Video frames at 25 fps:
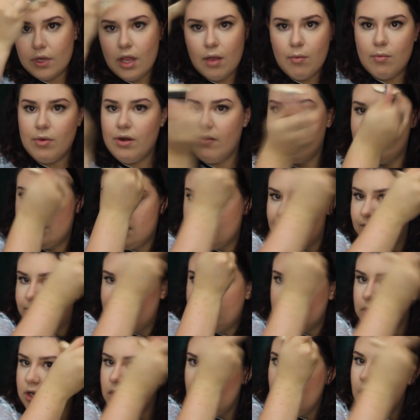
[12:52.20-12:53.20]
and whatever's
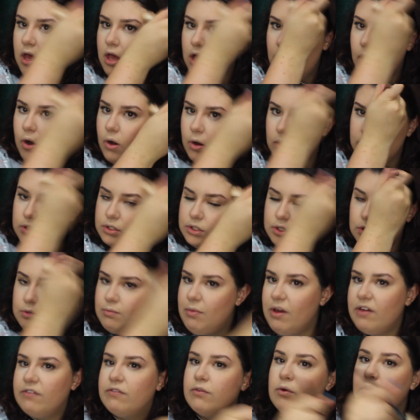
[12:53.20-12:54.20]
left onto
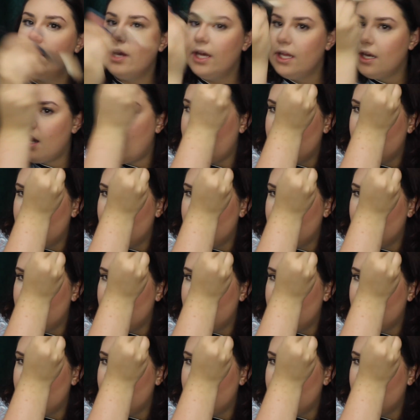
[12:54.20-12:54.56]
my forehead.